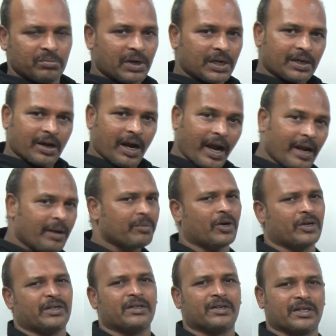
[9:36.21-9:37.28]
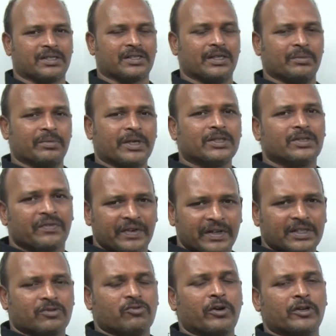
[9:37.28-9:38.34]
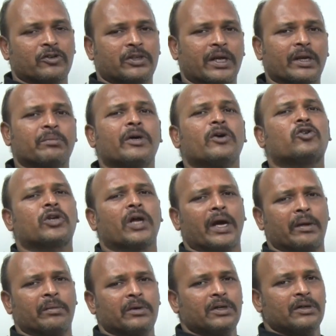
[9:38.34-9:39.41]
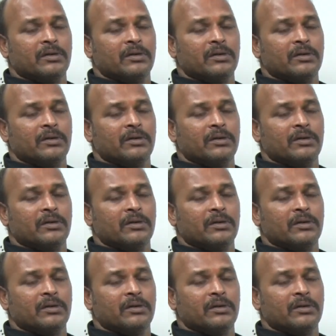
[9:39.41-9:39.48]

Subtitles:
but I am not interested because of it is going to take more time.